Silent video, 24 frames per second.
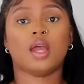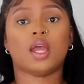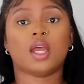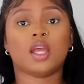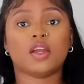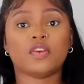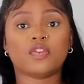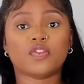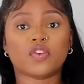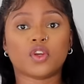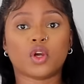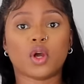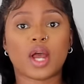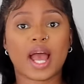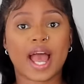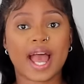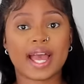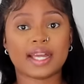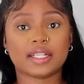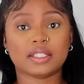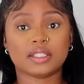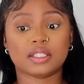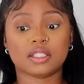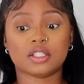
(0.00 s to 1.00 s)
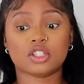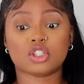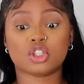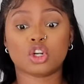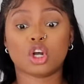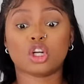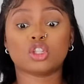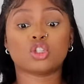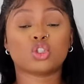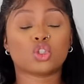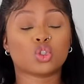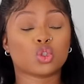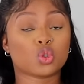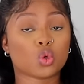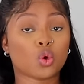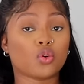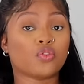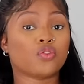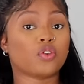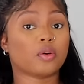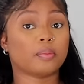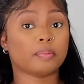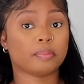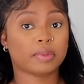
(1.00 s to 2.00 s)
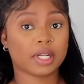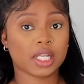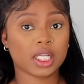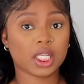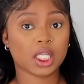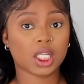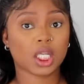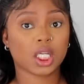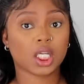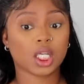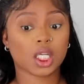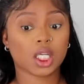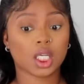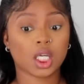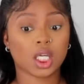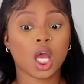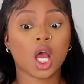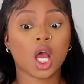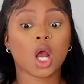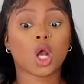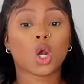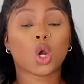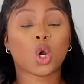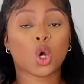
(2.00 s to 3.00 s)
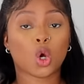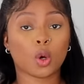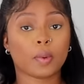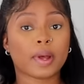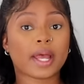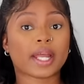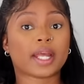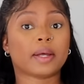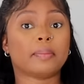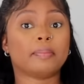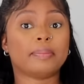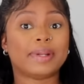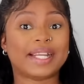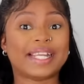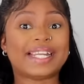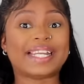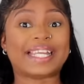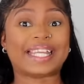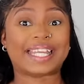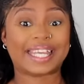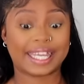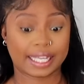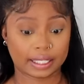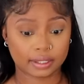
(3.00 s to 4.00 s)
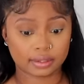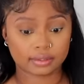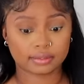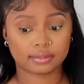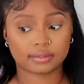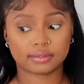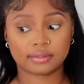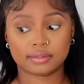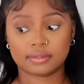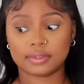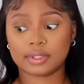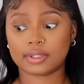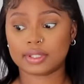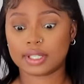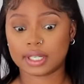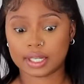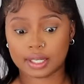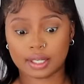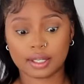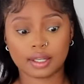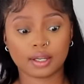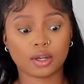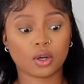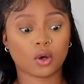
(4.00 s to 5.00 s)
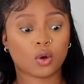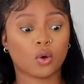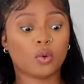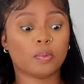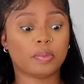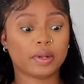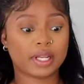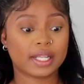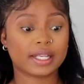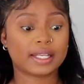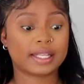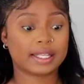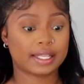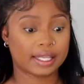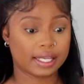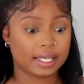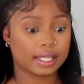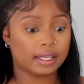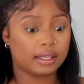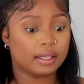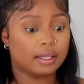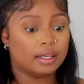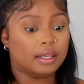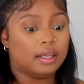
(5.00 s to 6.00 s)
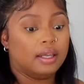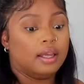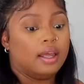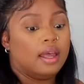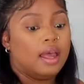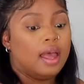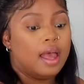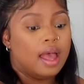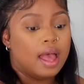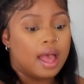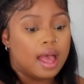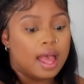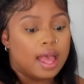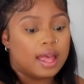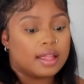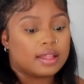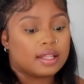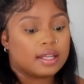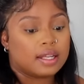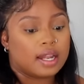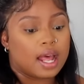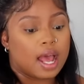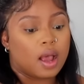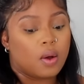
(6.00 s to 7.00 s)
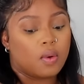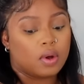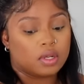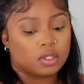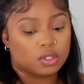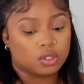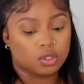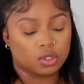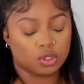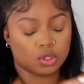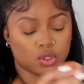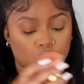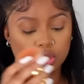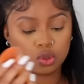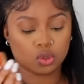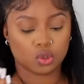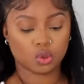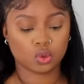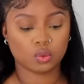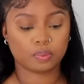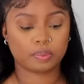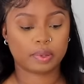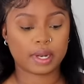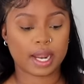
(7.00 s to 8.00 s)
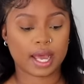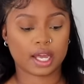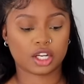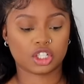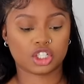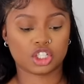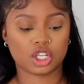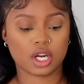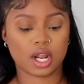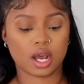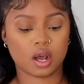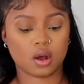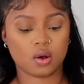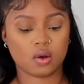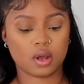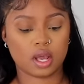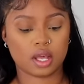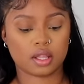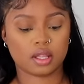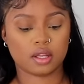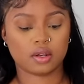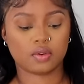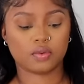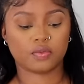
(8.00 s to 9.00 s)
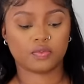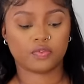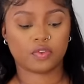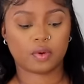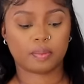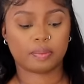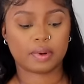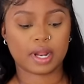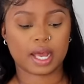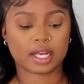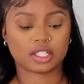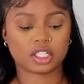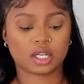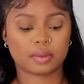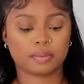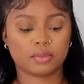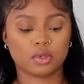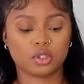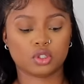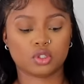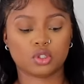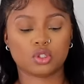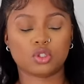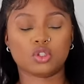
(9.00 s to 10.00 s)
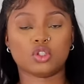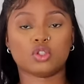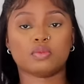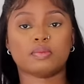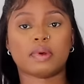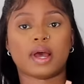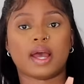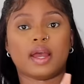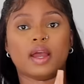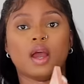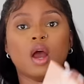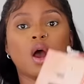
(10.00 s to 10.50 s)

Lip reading: If your hand is not sore from blending, go back and blend again, okay? Go blend again. And then I want to do blush now. And then for blush, I'm going to use my